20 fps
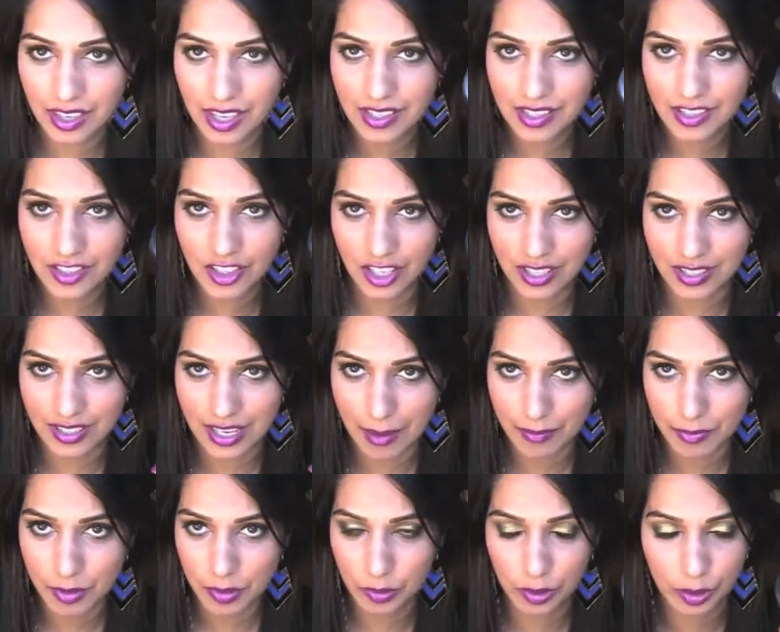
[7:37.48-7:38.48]
it's just
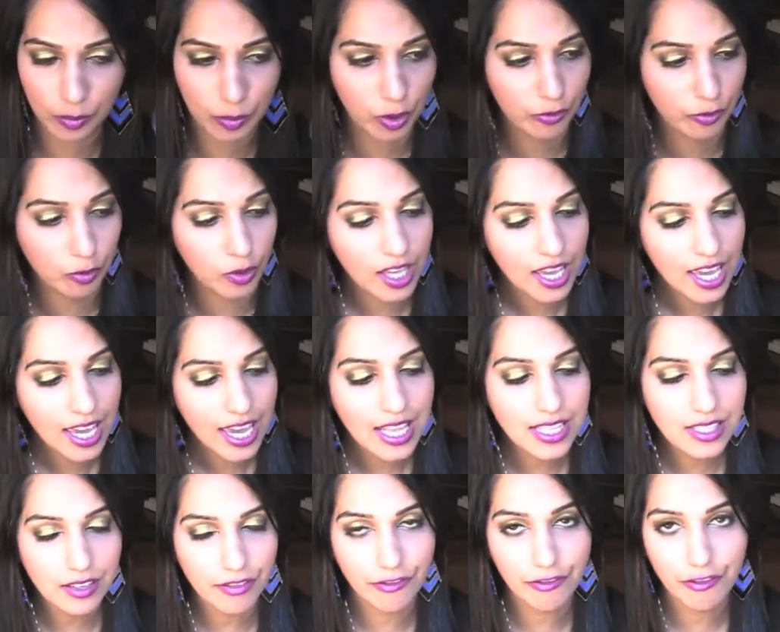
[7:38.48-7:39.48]
absolutely beautiful.
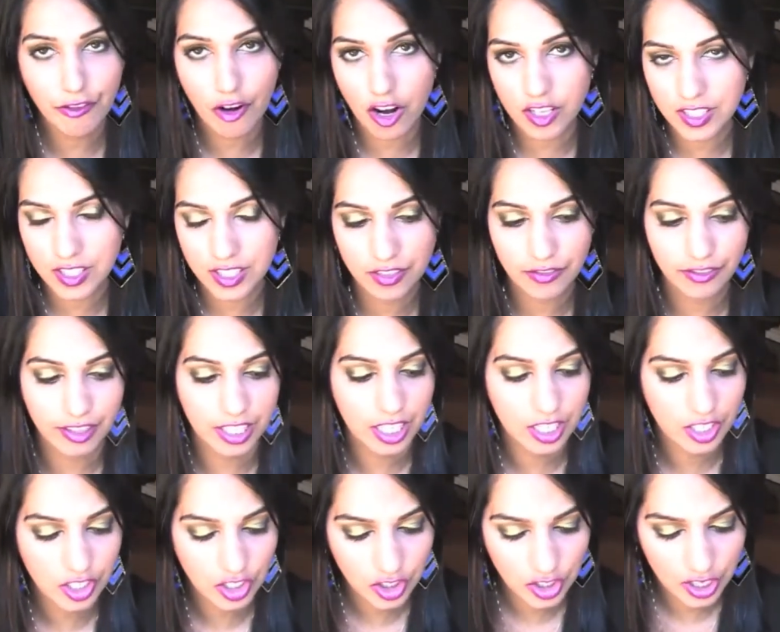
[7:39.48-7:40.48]
It's a Frost
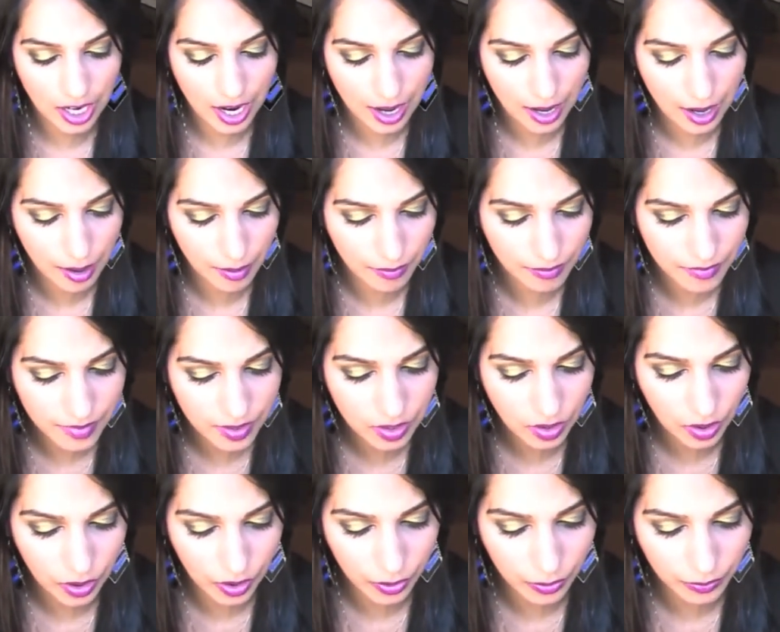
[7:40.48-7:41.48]
finish,
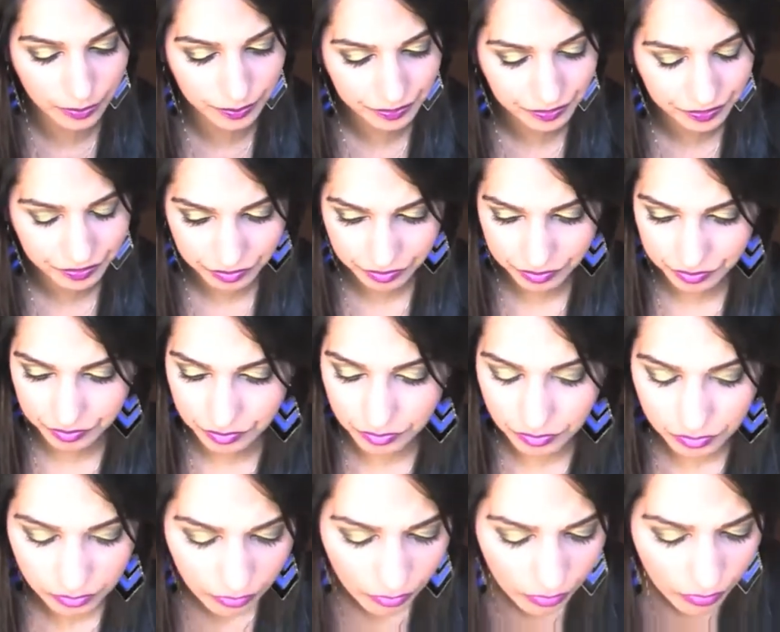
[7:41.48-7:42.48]
so,
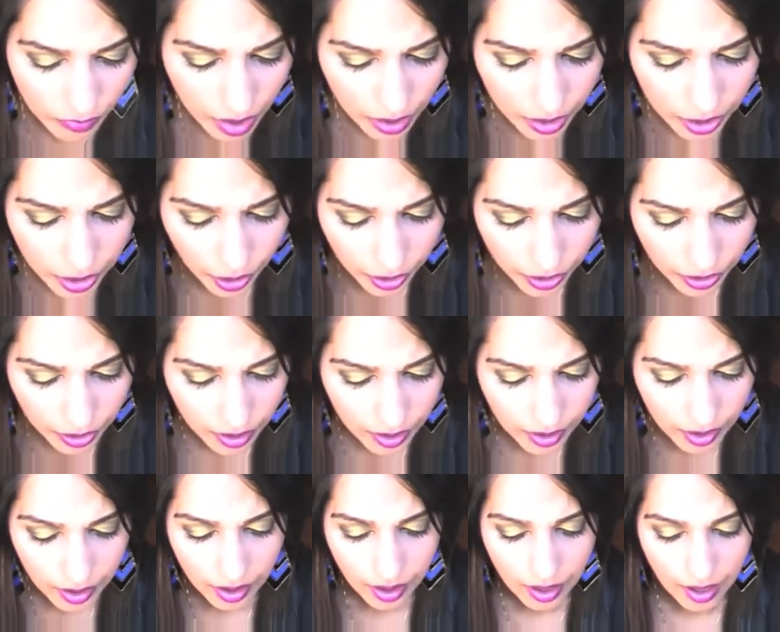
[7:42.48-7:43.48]
you know,
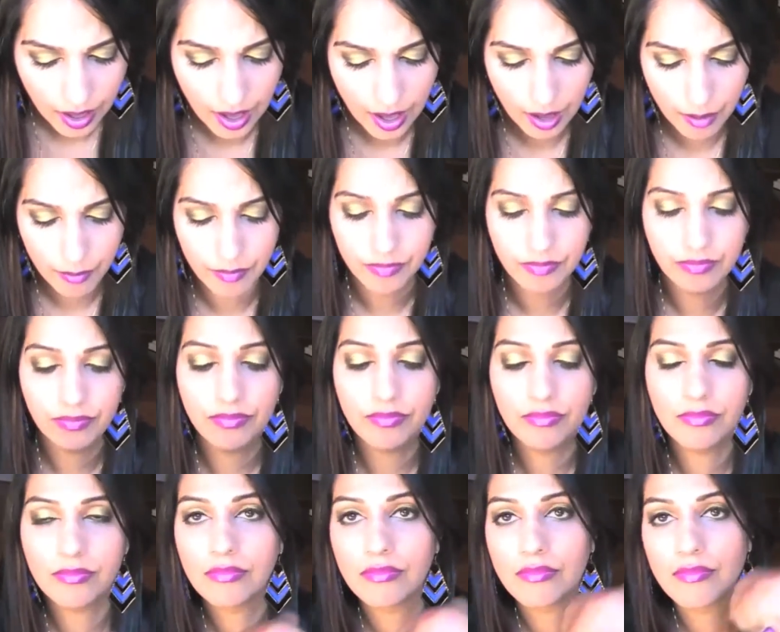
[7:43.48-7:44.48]

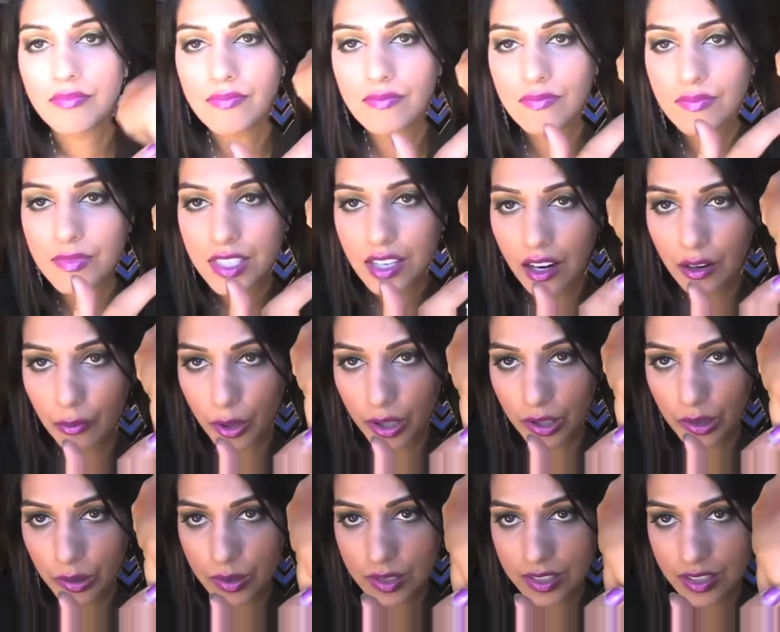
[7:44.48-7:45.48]
it's kind of what
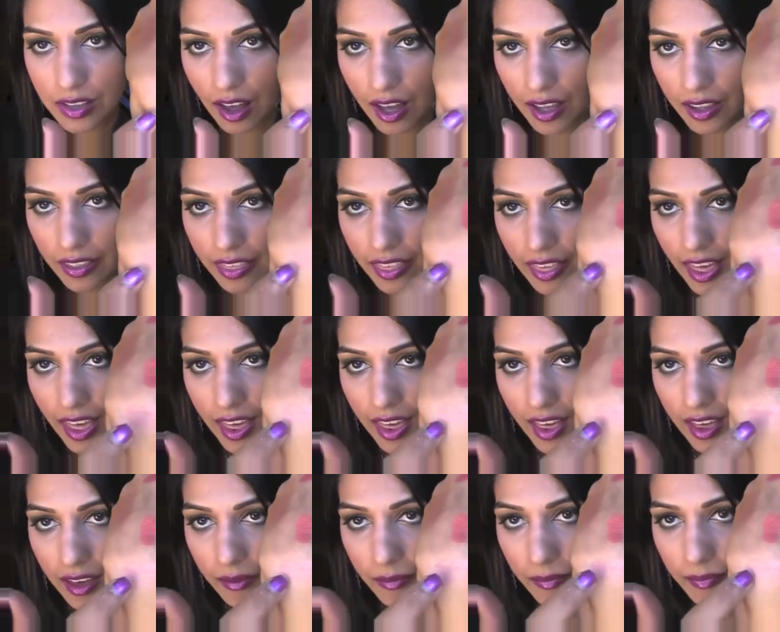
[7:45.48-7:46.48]
it looks like
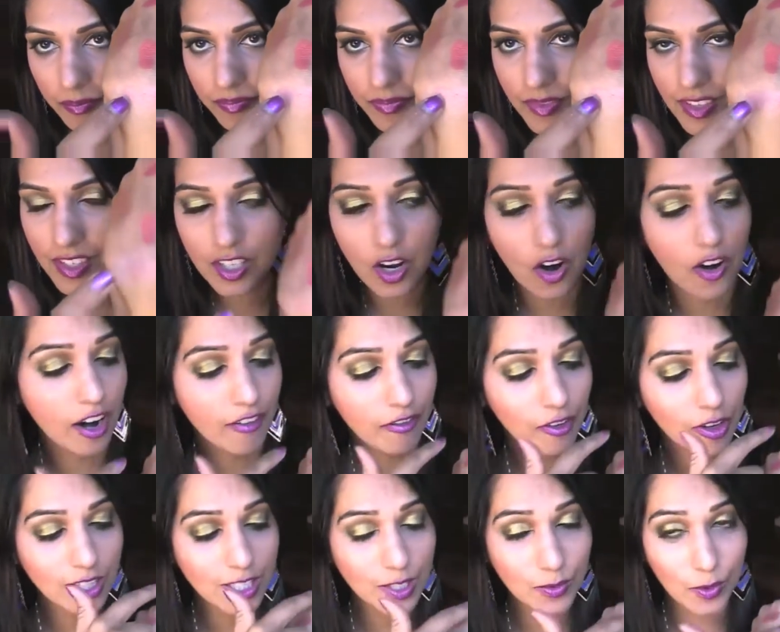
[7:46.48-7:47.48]
there. Sorry, I've
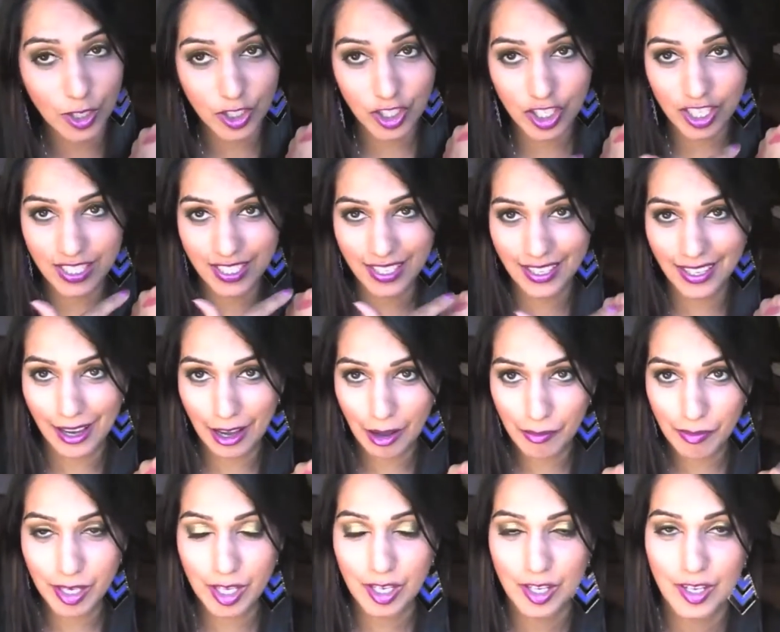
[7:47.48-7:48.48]
got swatches here
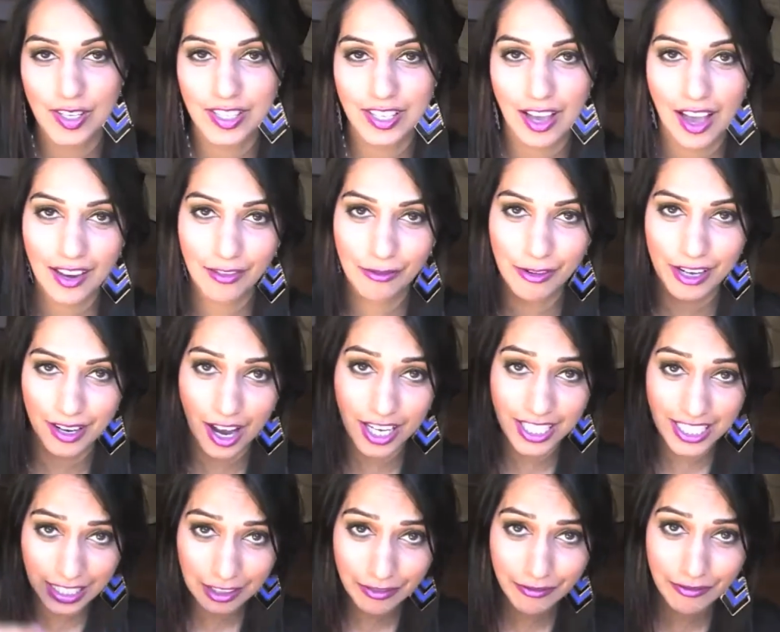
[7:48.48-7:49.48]
because I'm
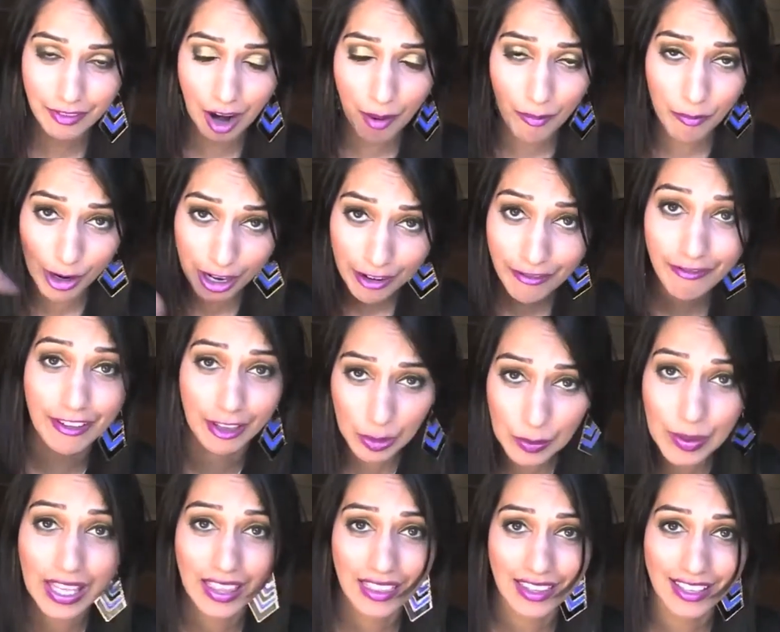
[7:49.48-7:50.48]

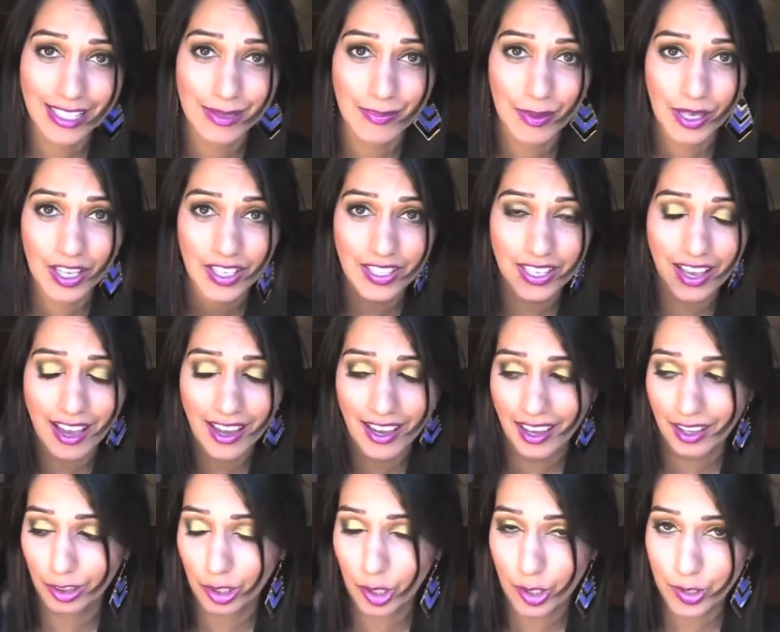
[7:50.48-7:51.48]
refilming this because
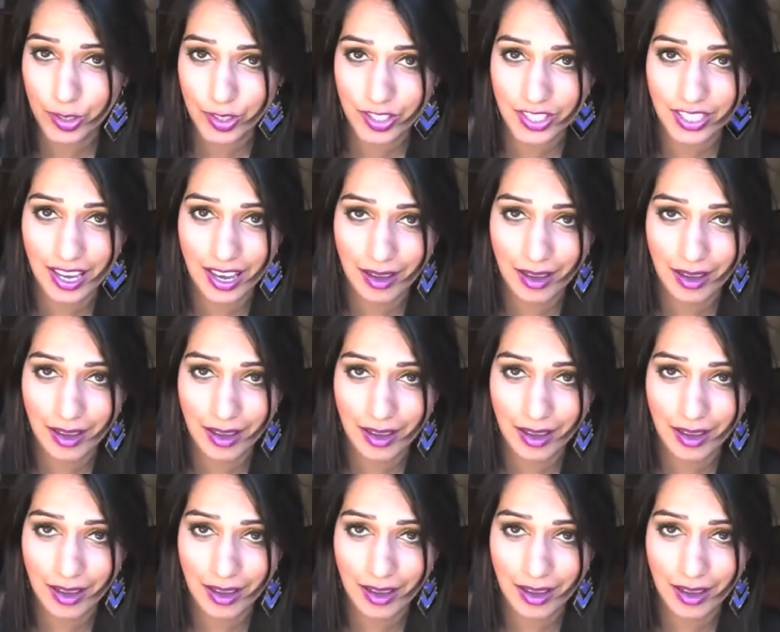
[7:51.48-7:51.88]
I lost